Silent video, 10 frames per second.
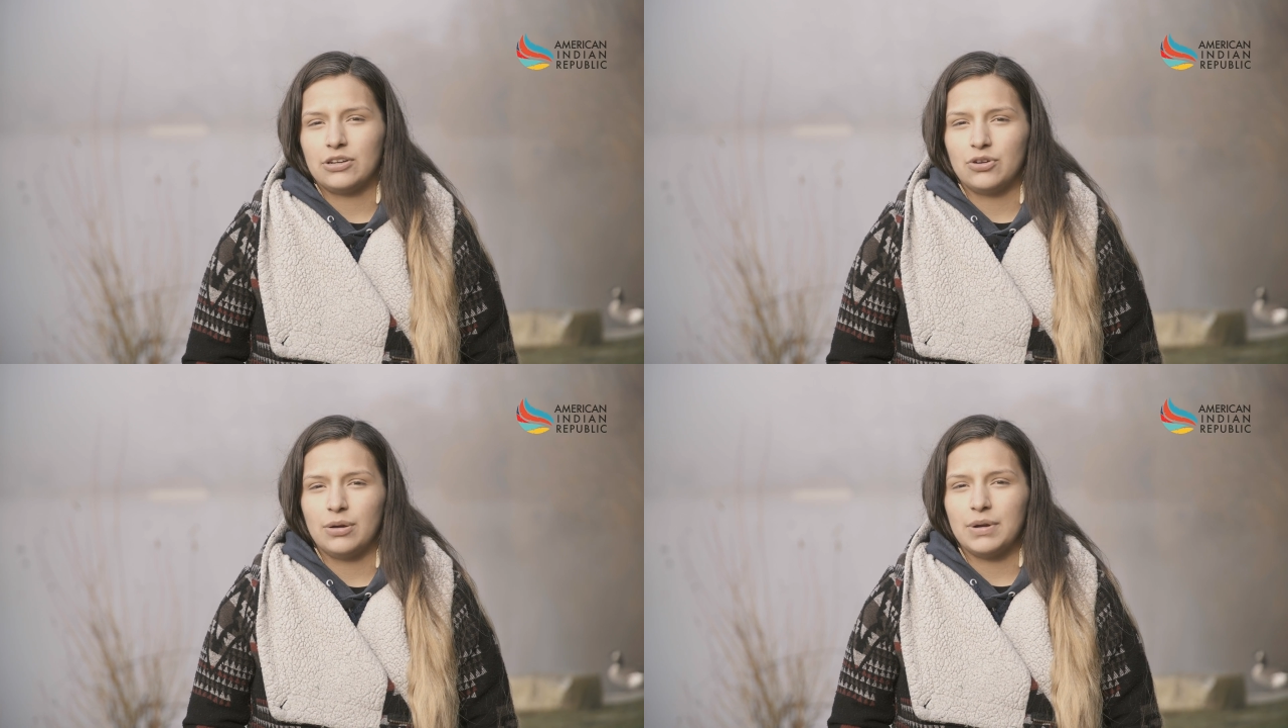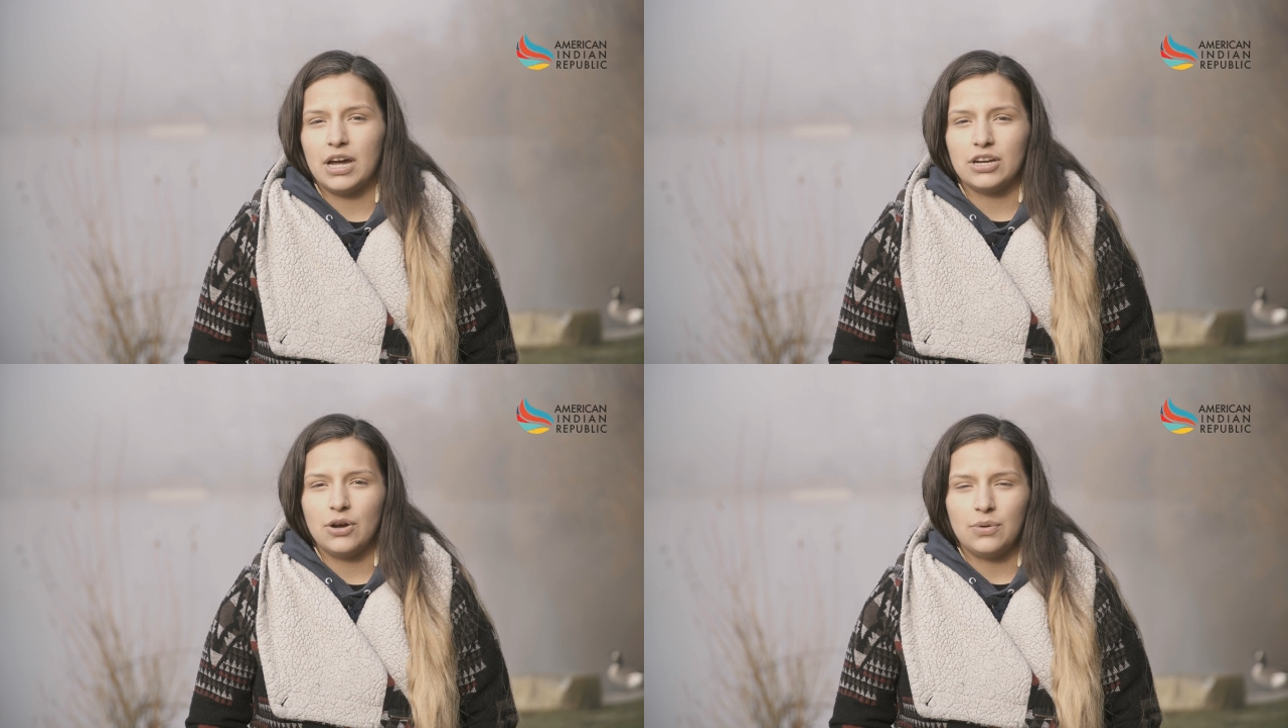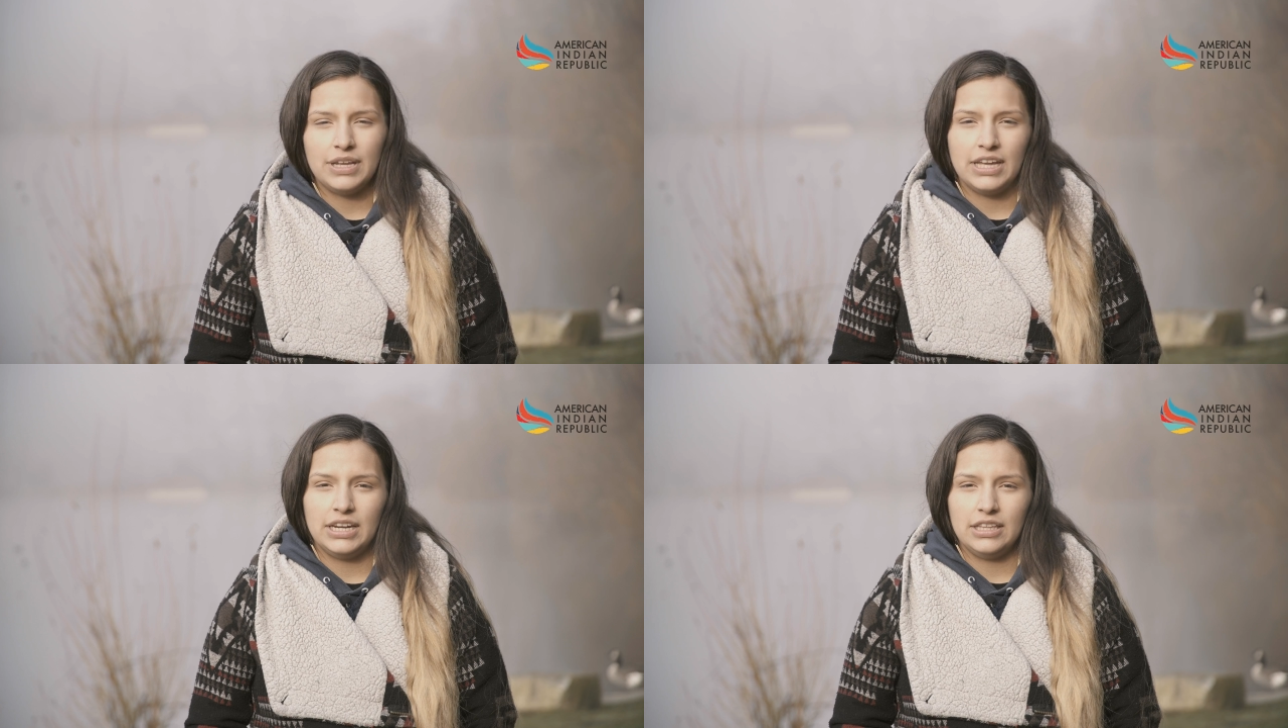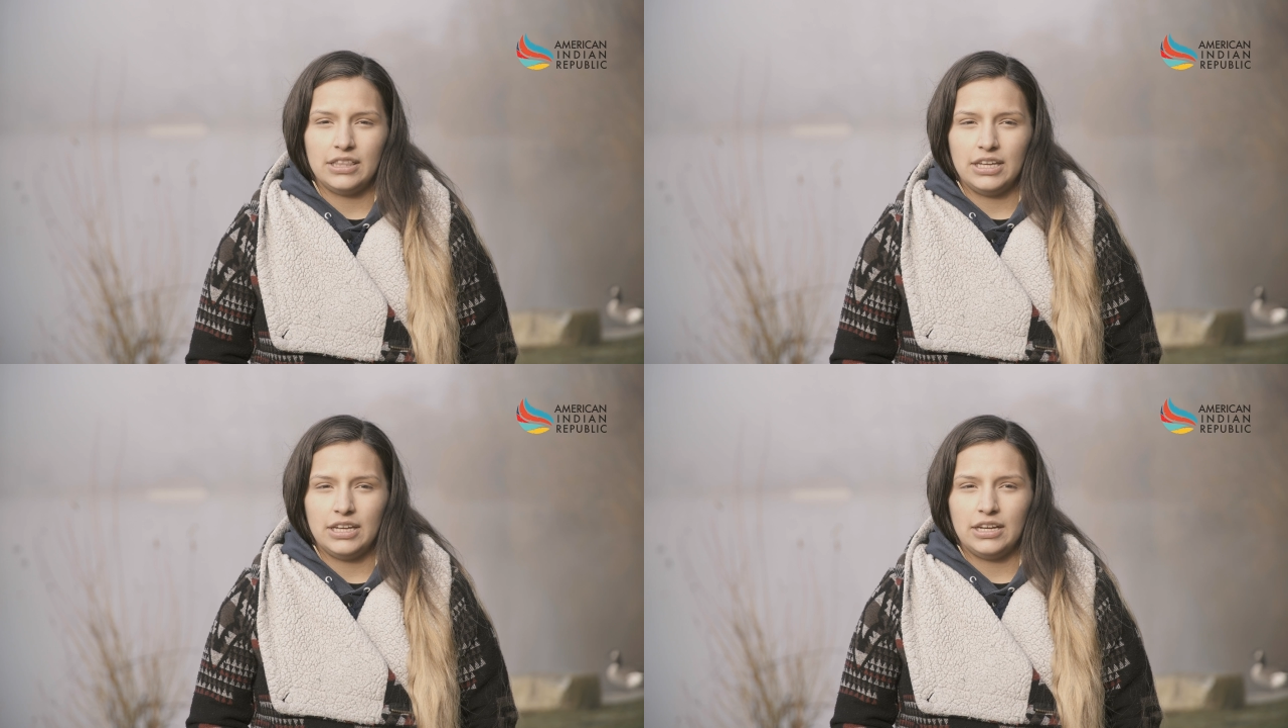I grew up not knowing
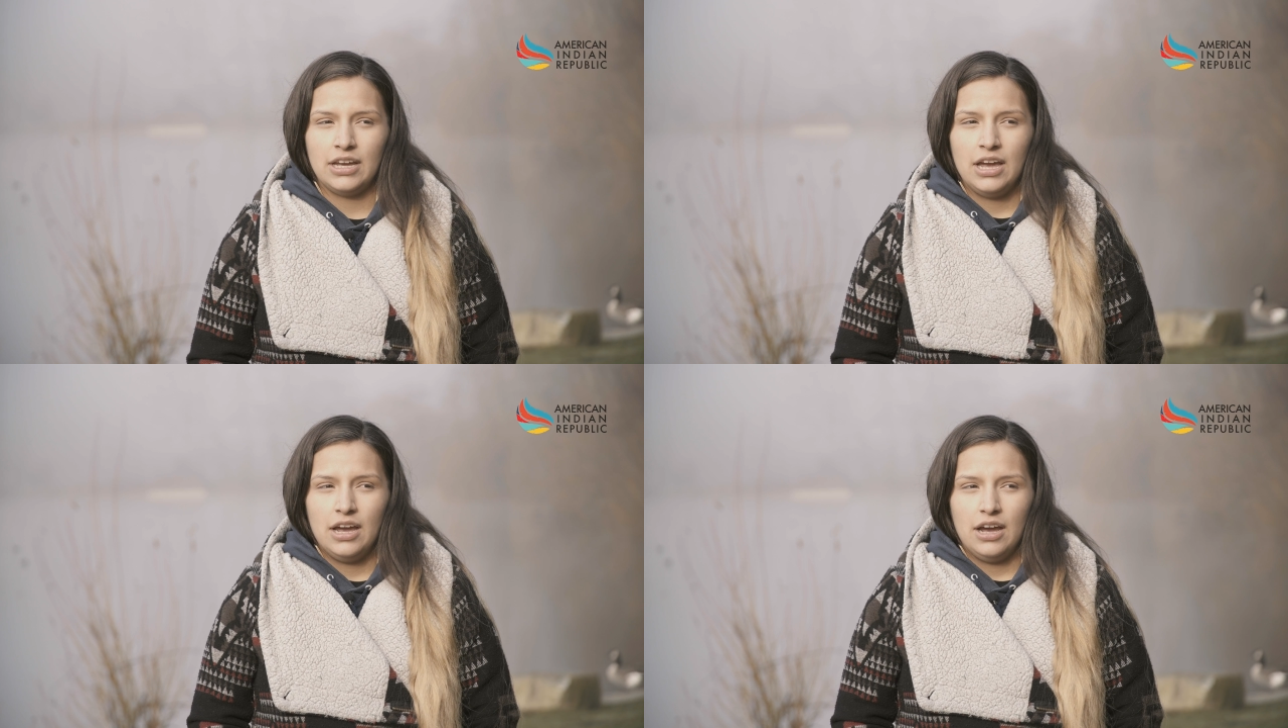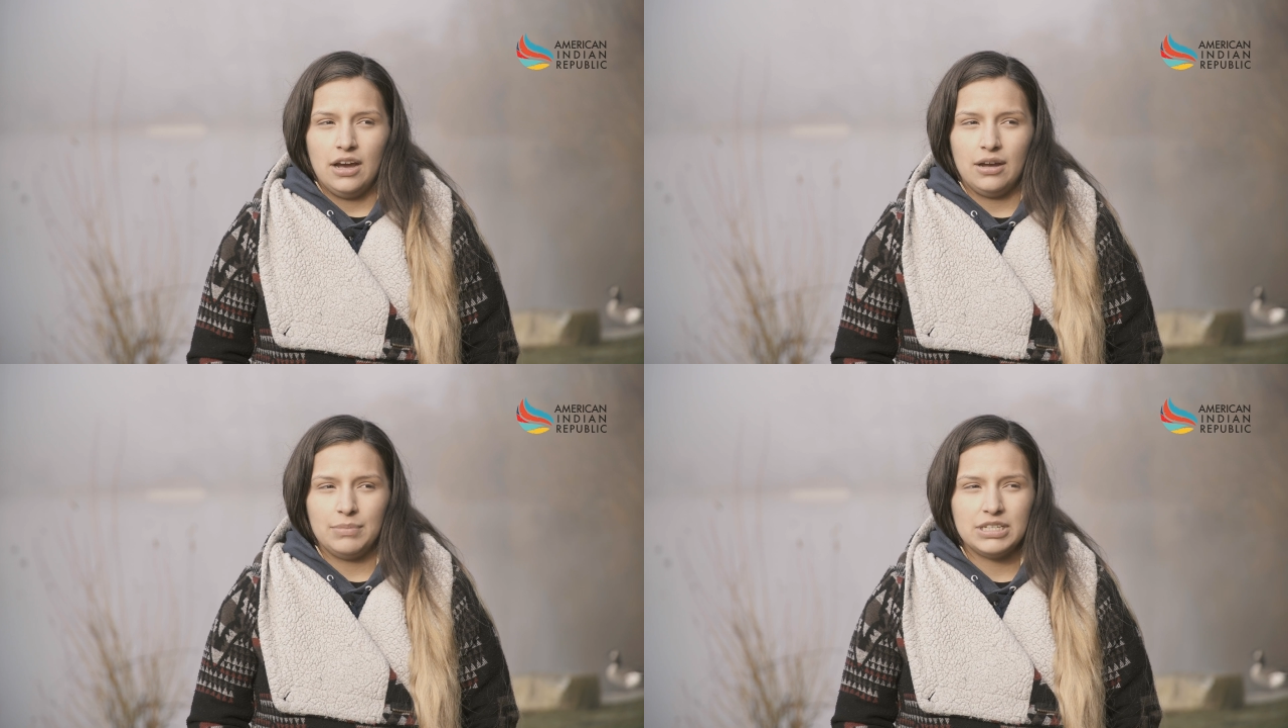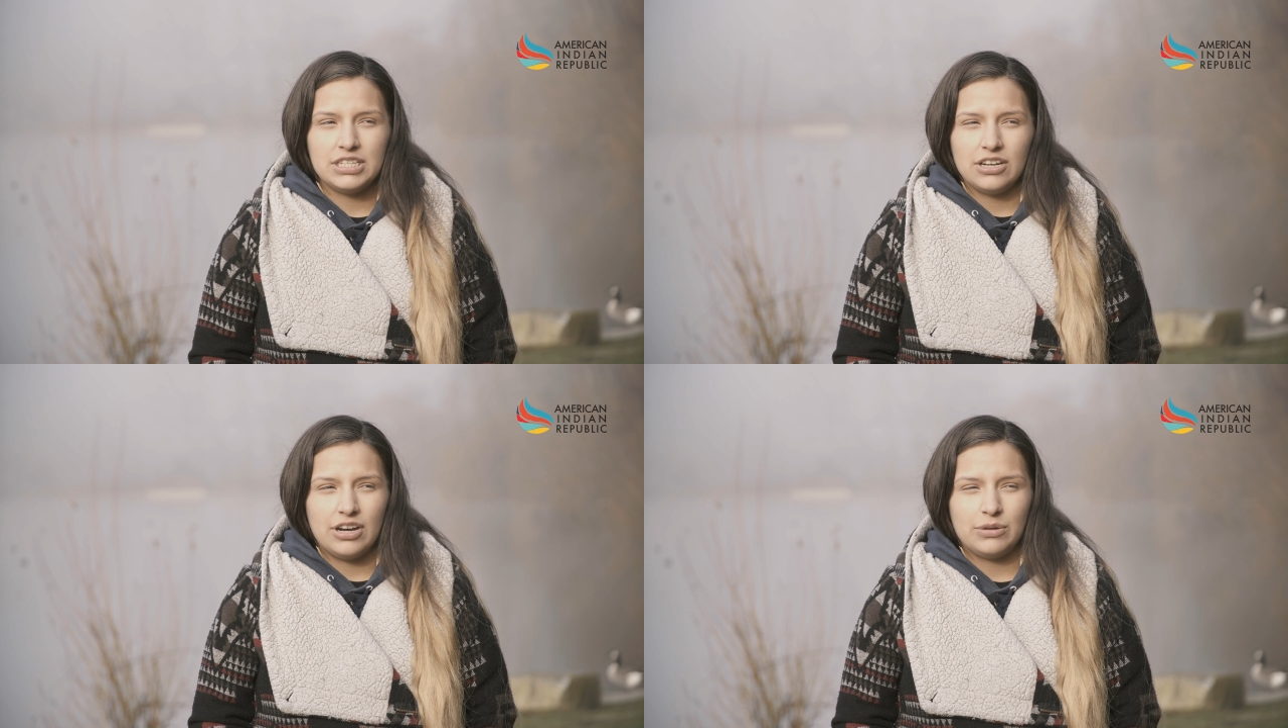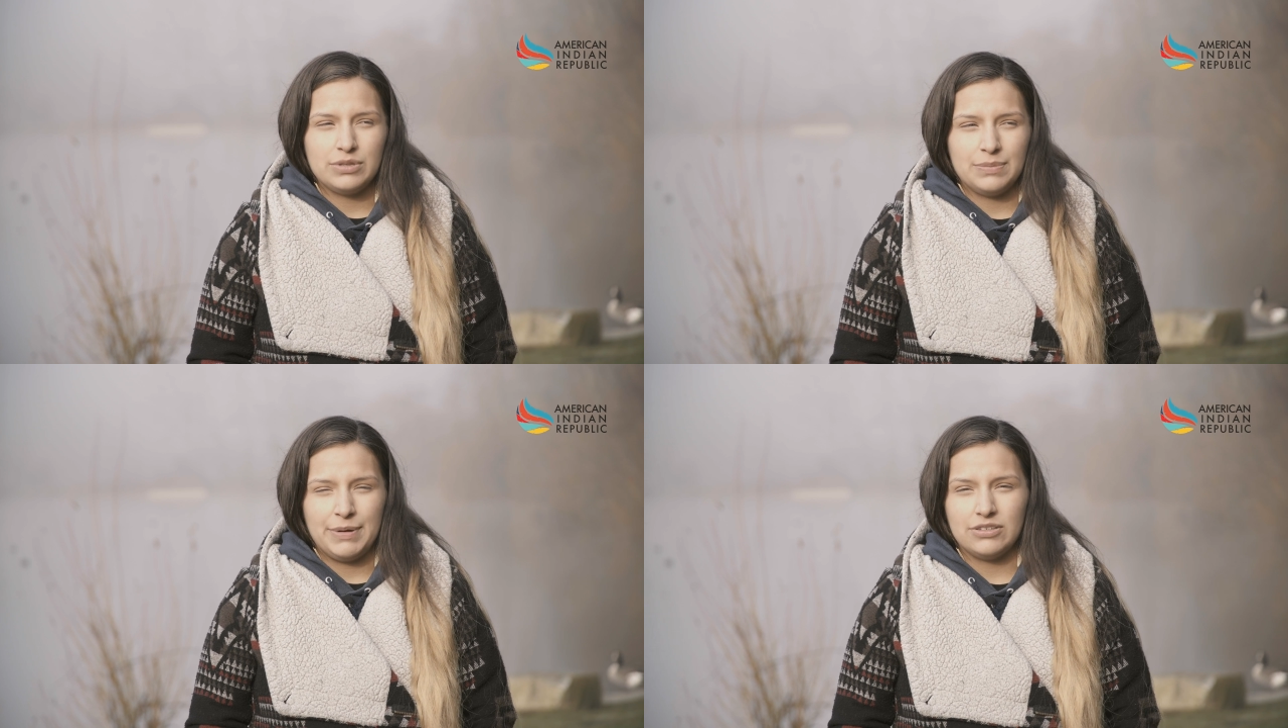anything until I
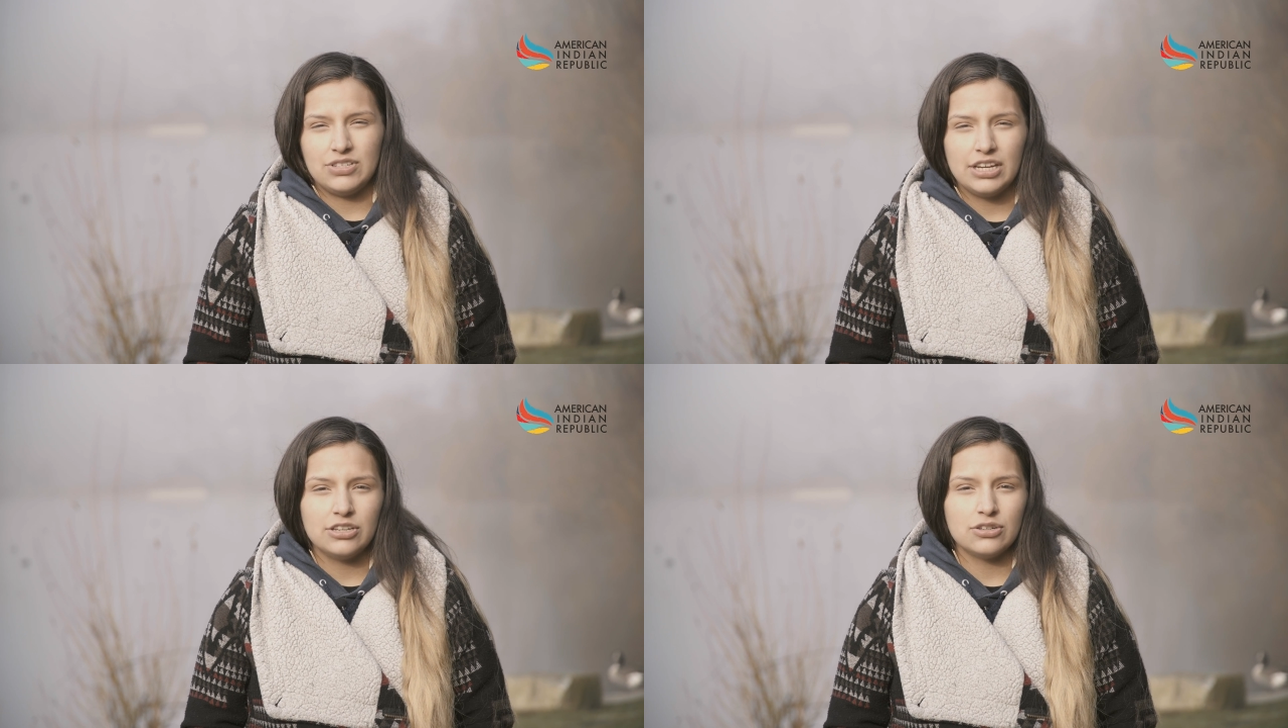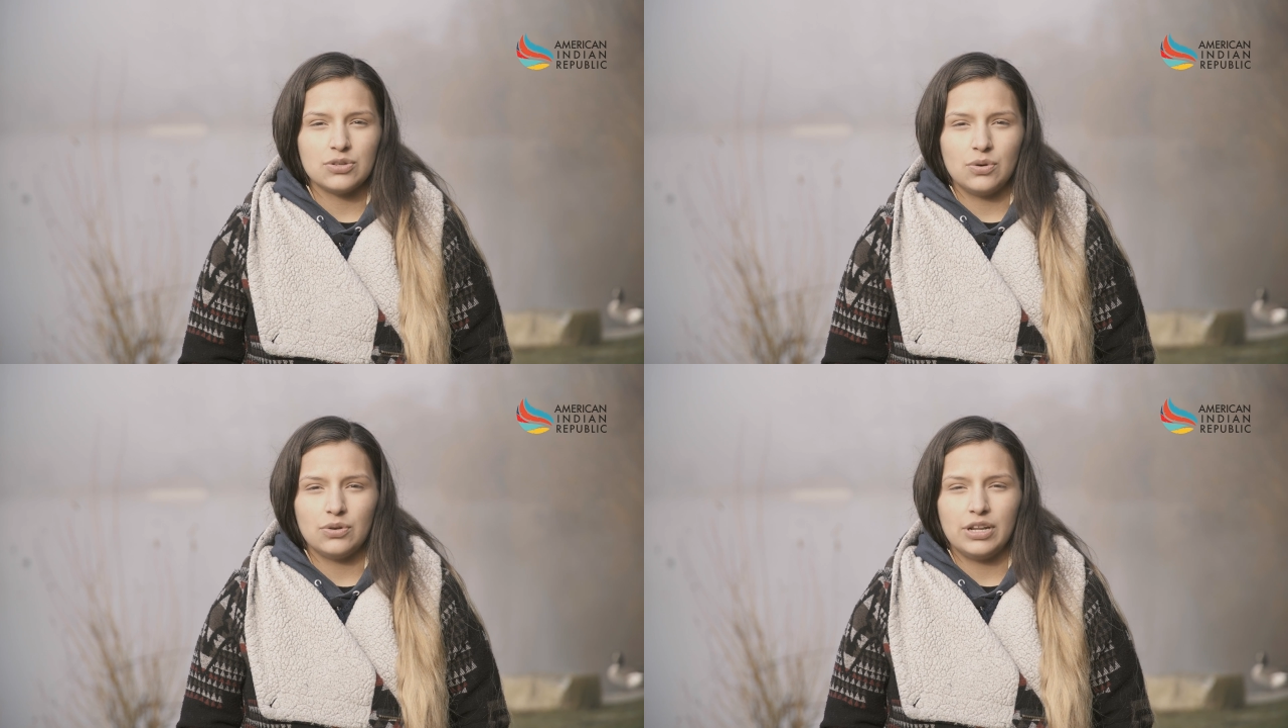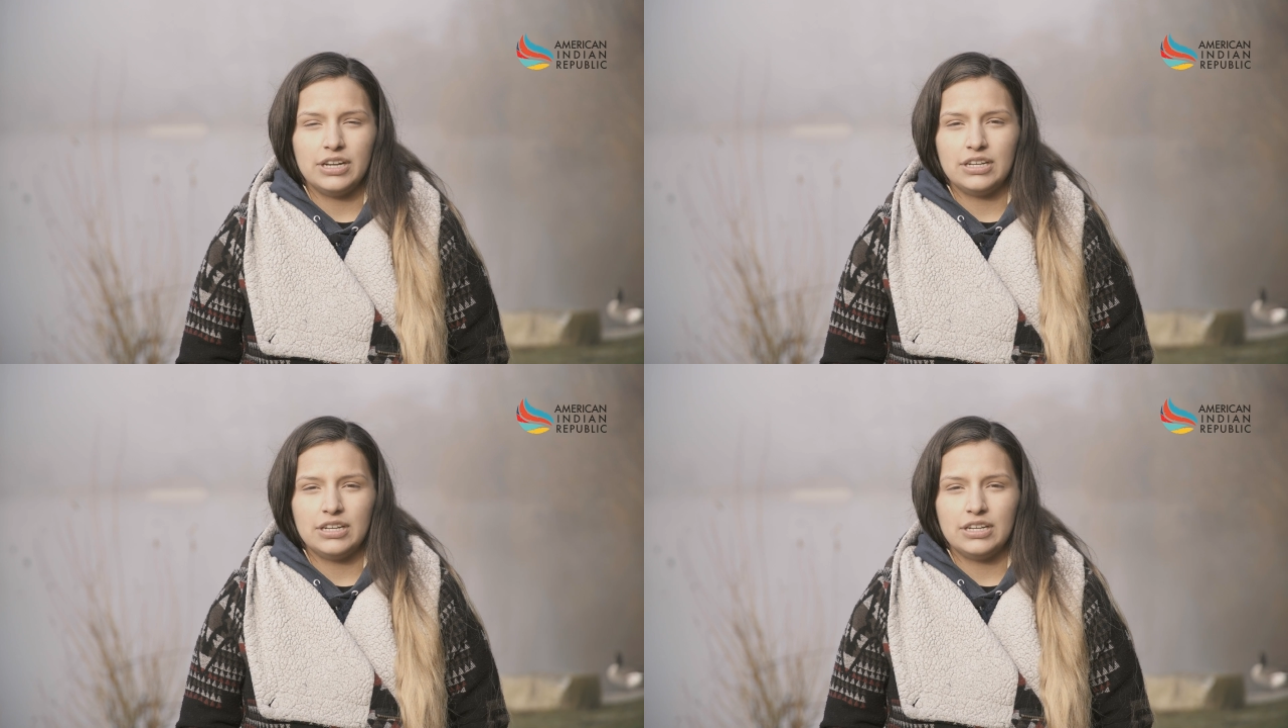was about 10 years old.